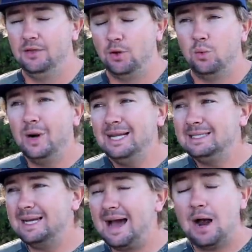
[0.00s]
the
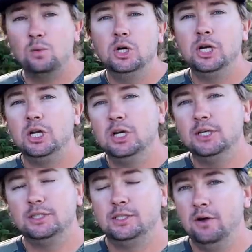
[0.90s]
reason I run and
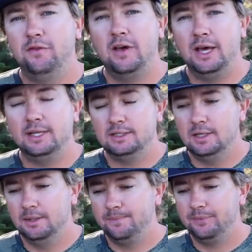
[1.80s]
gun so
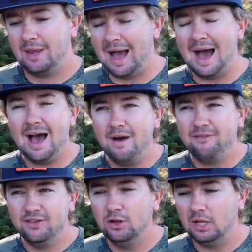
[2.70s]
fast, I
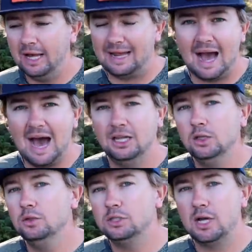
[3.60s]
feel like I
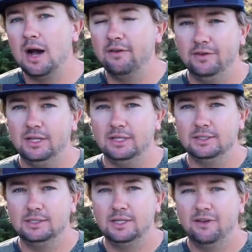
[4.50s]
lose
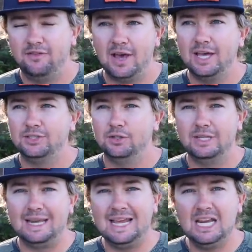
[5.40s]
confidence faster
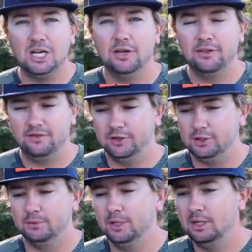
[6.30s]
than any other
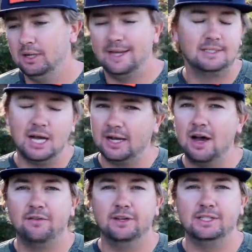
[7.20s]
fisherman. That's not
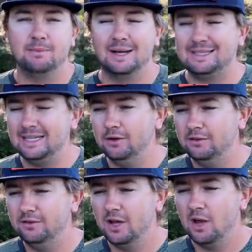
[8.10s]
confidence in myself